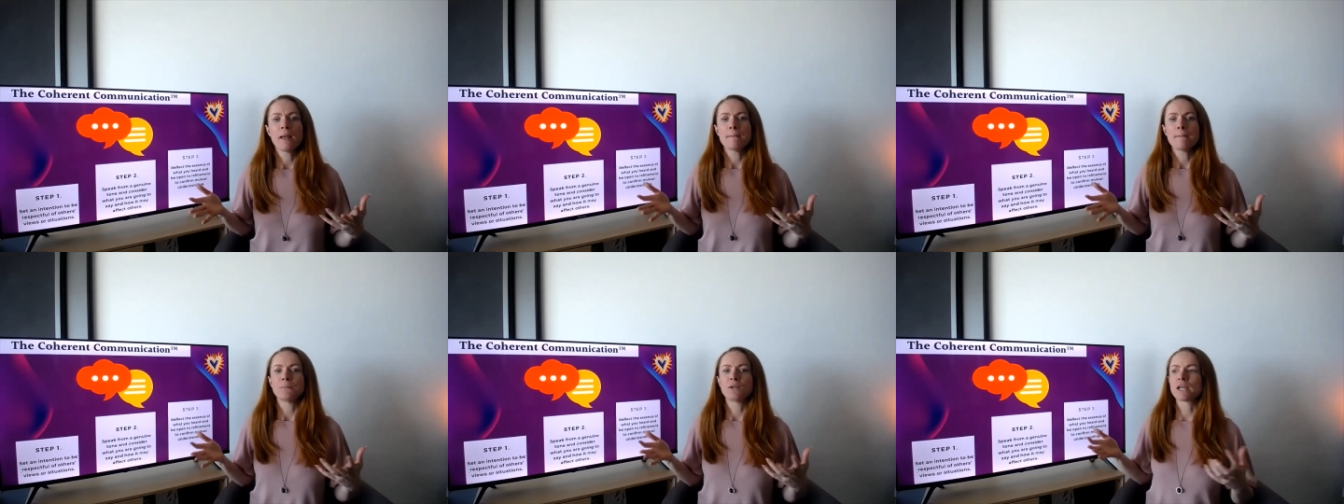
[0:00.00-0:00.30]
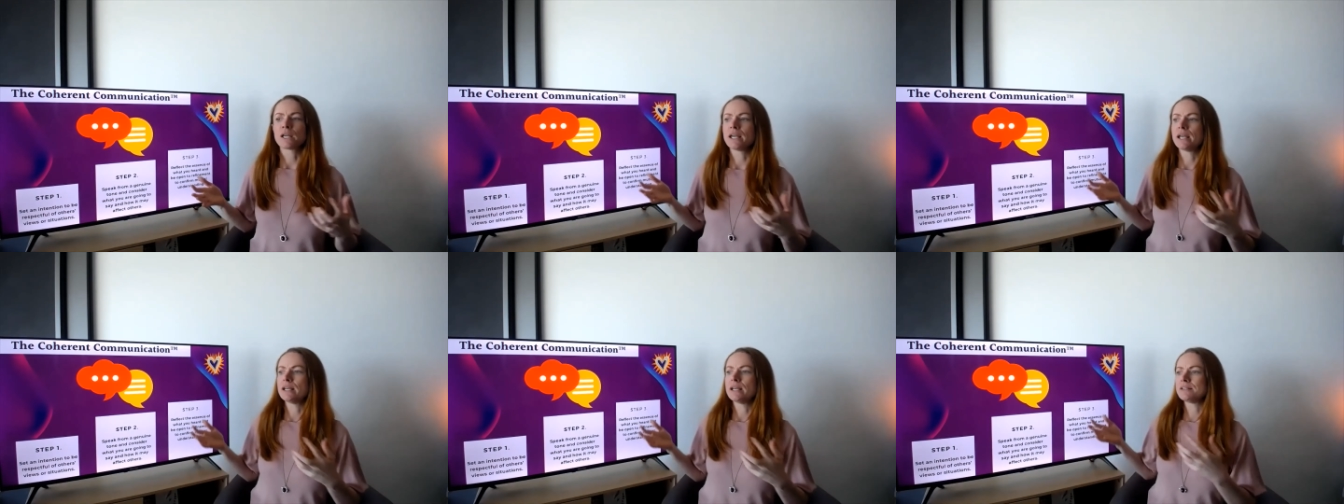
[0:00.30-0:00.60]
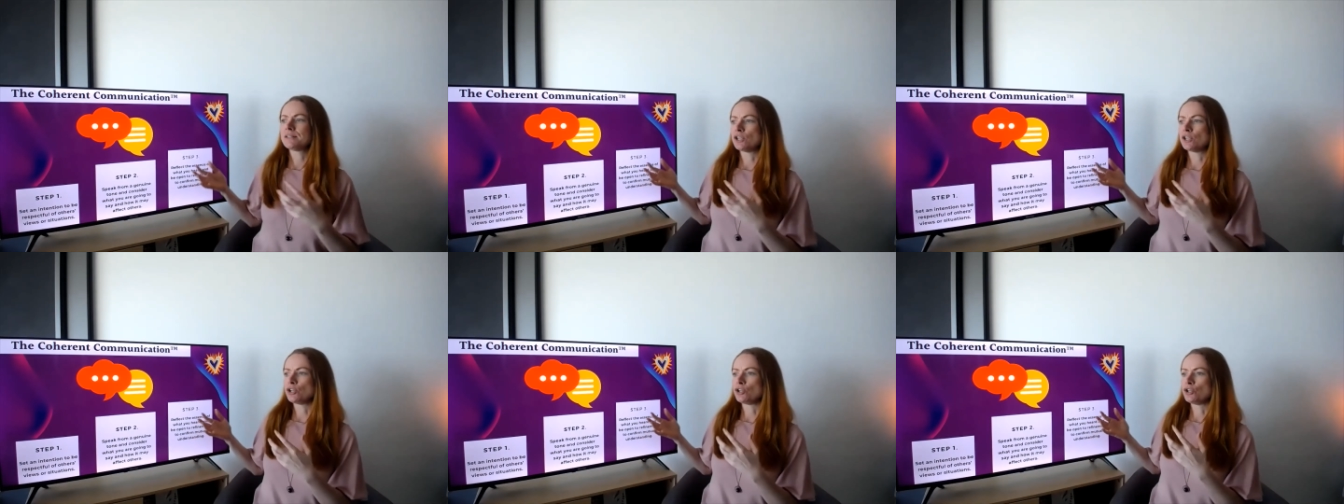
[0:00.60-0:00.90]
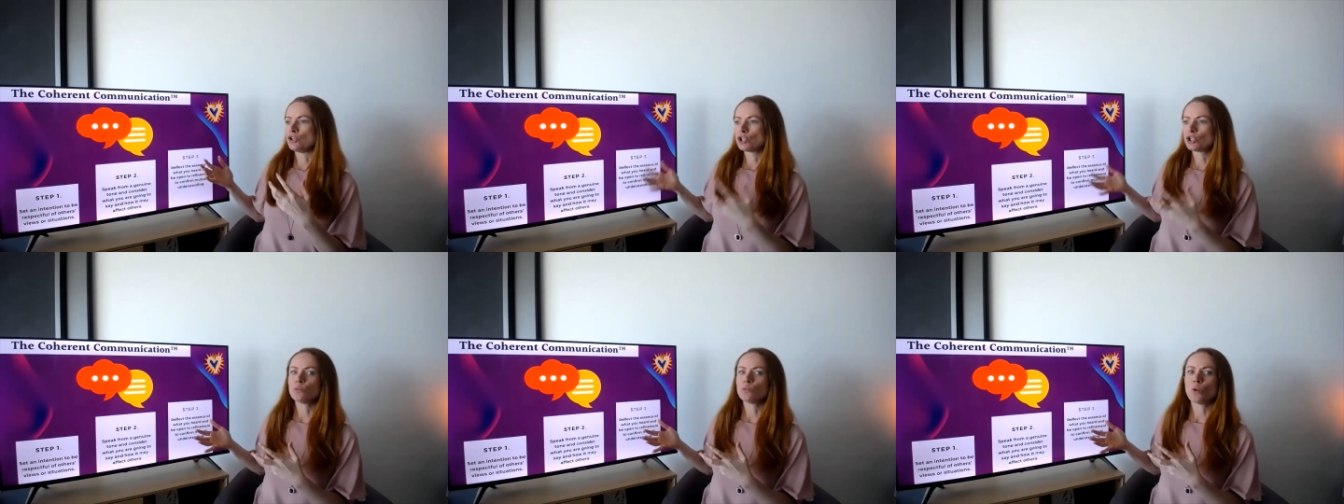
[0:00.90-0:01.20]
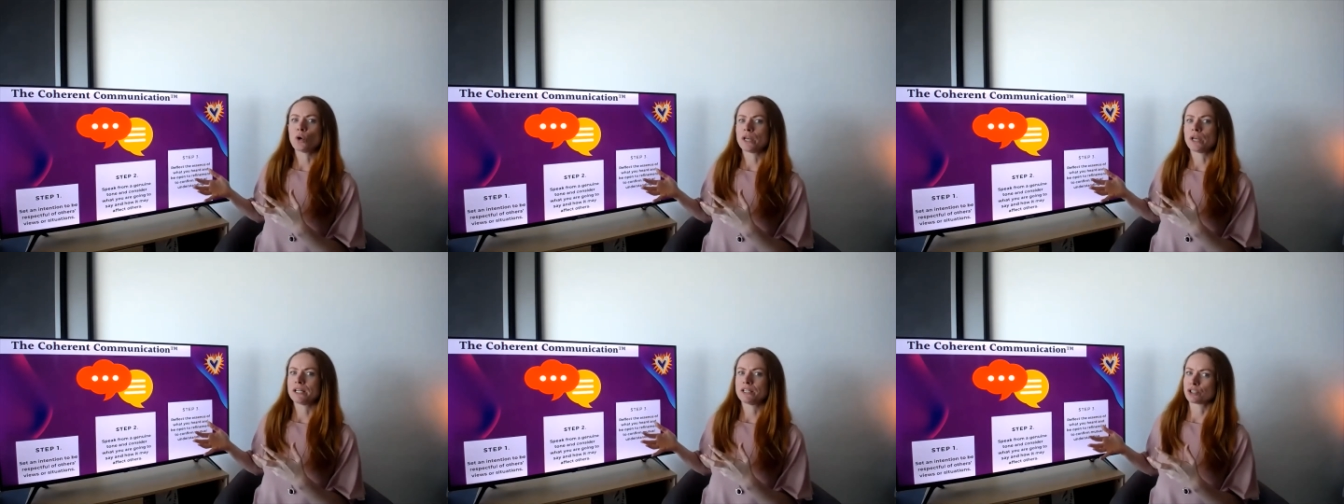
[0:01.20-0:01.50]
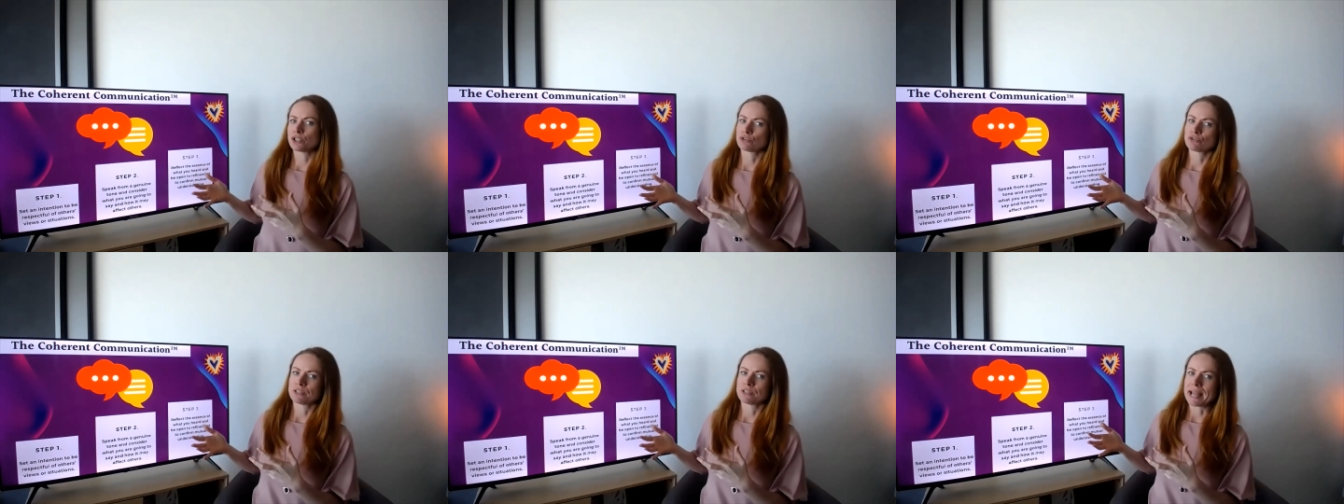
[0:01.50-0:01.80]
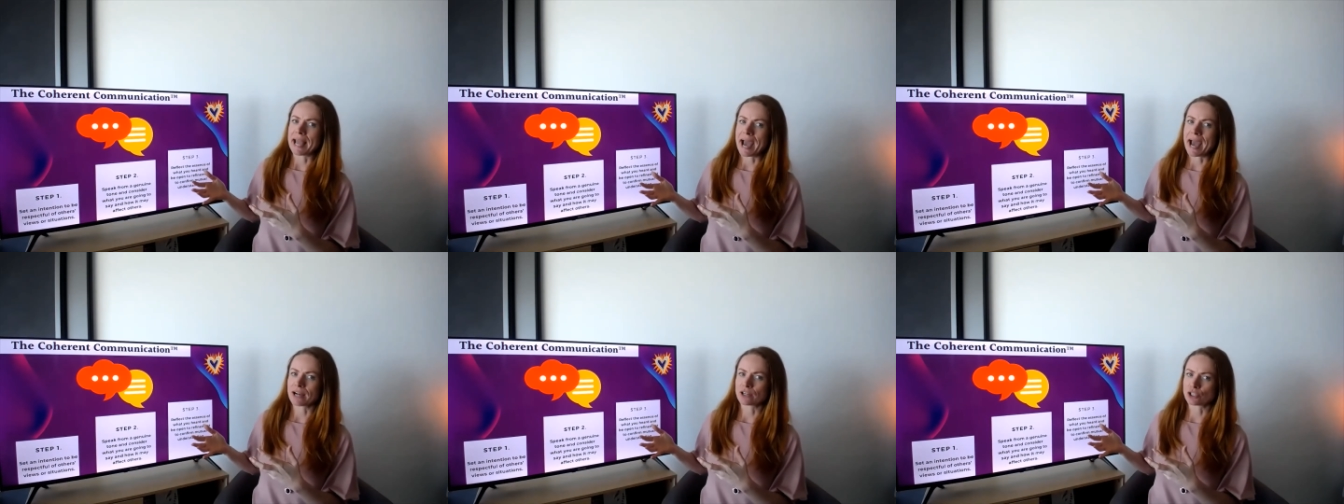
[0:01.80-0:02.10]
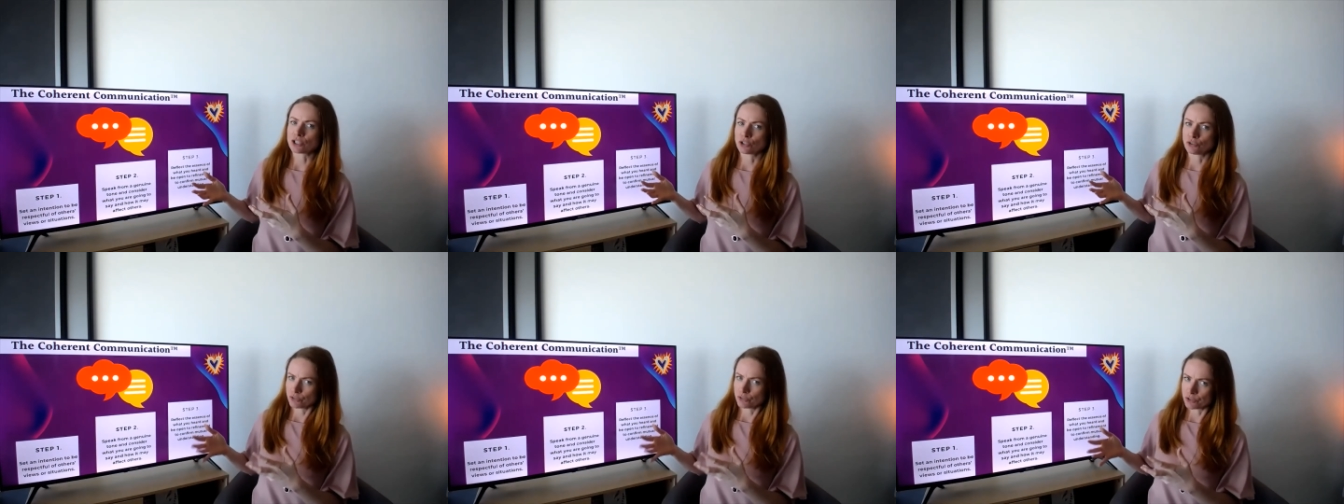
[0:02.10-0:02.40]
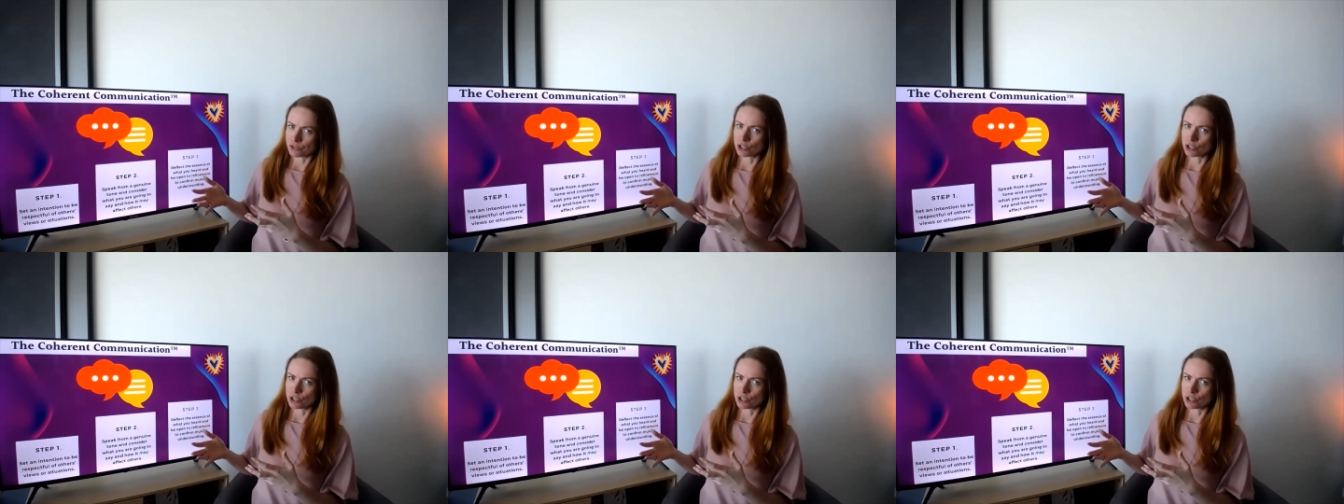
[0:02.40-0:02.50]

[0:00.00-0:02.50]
because you're wanting to react or